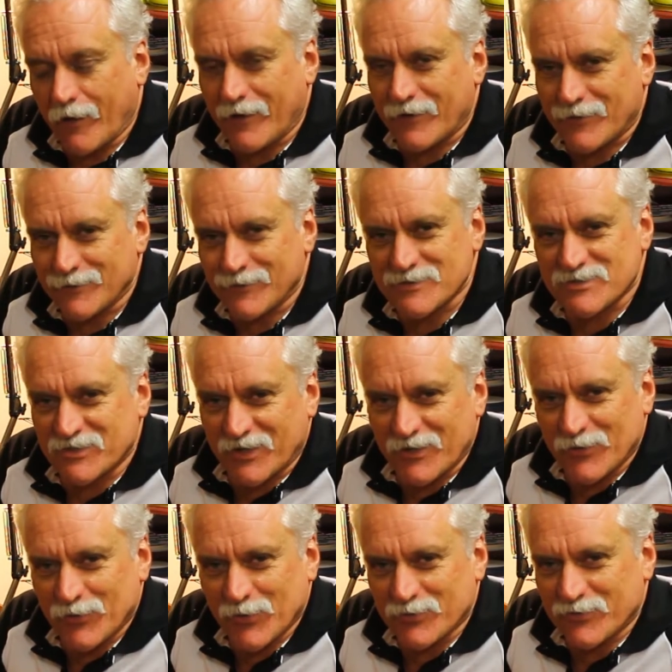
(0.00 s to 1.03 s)
and I lost
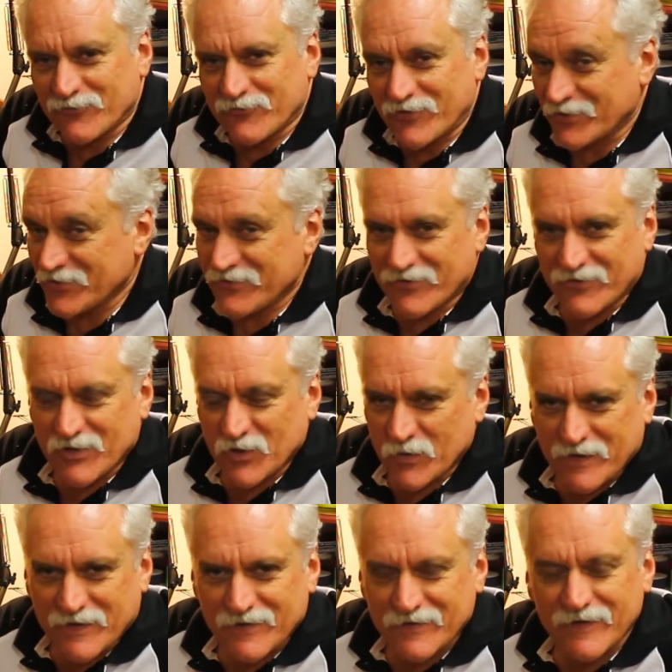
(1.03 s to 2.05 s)
nearly all of them very, very
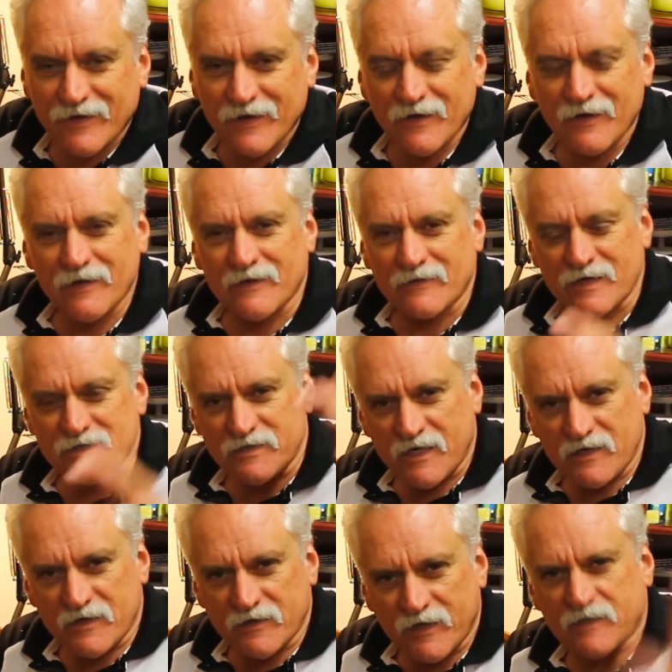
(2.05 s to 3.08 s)
quickly. They
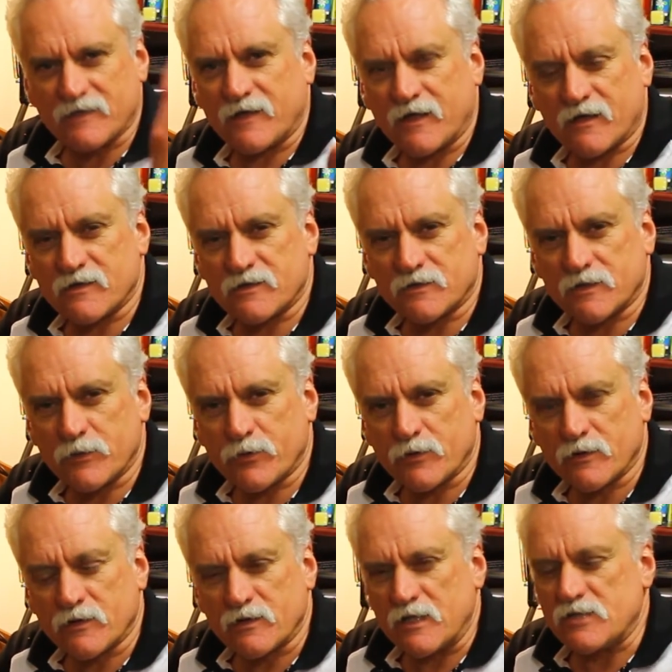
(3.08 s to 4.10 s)
tend to get down
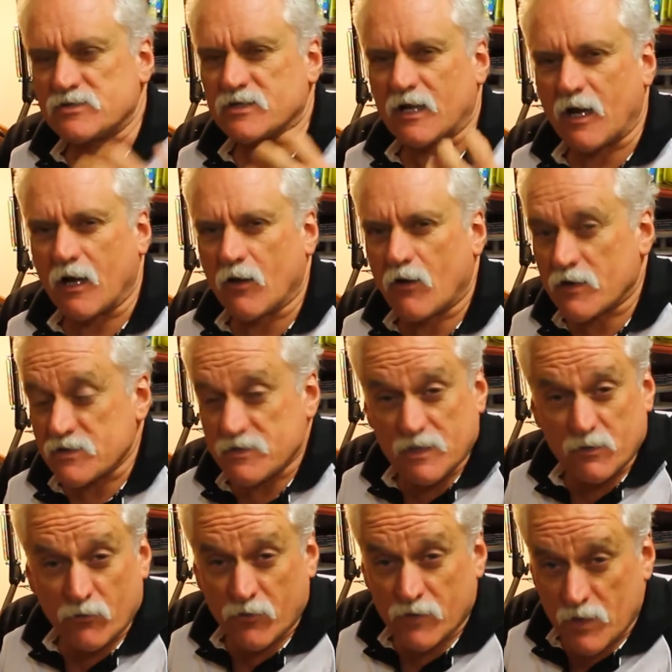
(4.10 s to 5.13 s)
deep. It's a lot of
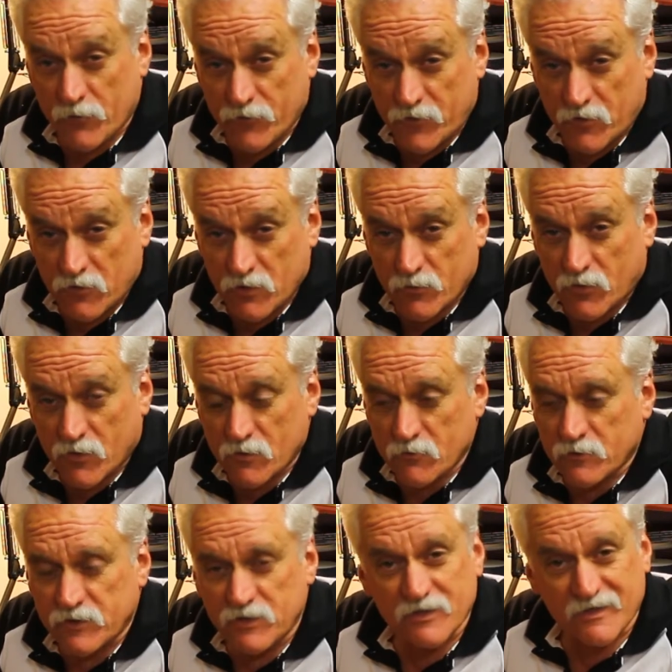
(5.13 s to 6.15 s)
timber up there on the
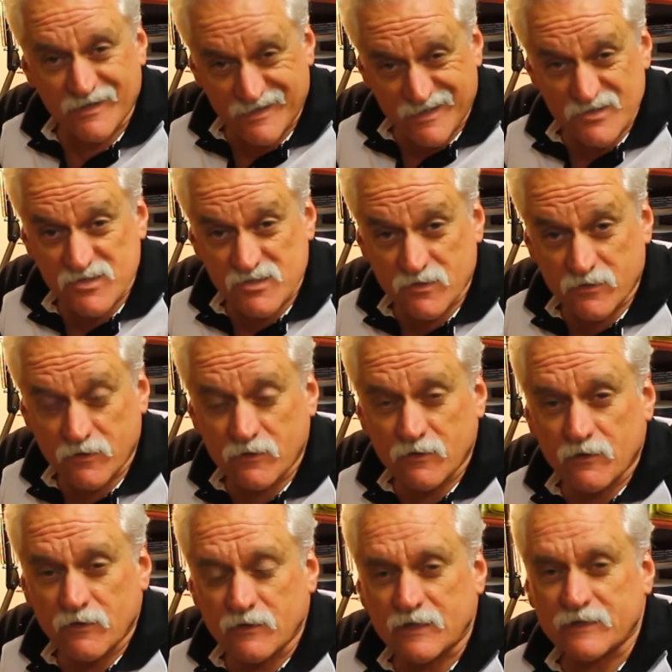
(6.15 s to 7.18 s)
bottom, and you can't see
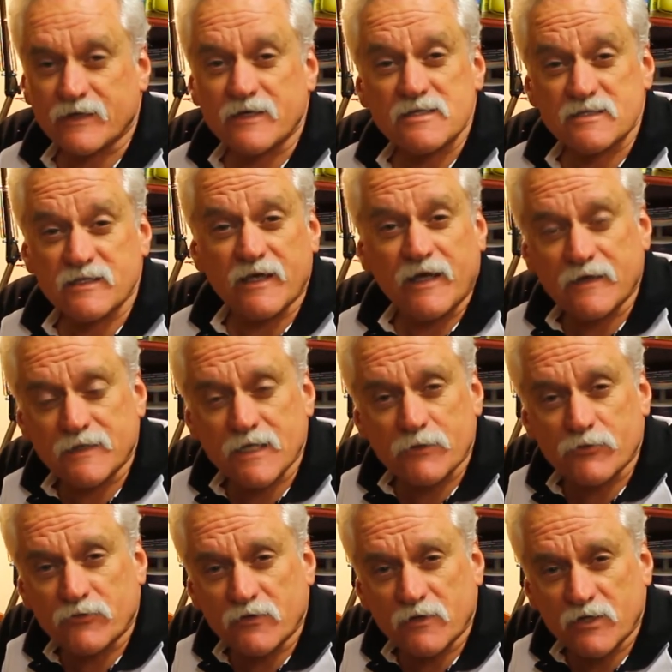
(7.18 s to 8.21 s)
it, and they snagged
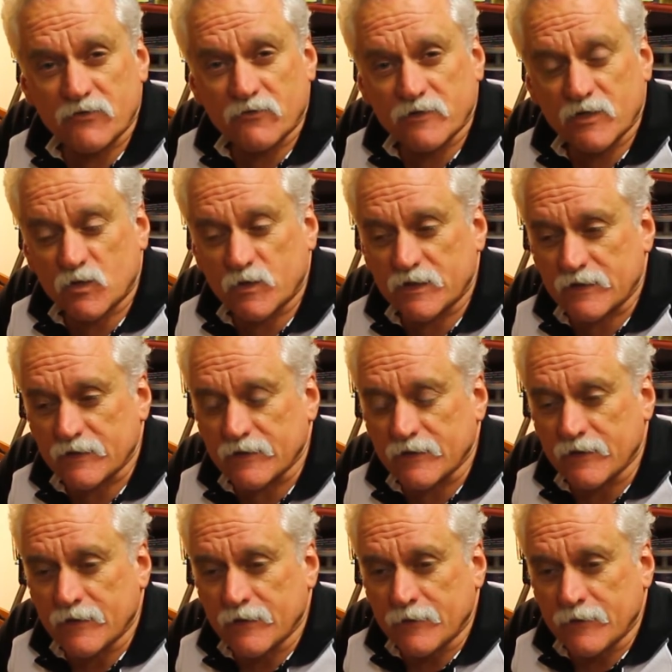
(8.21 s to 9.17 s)
up really, really quickly.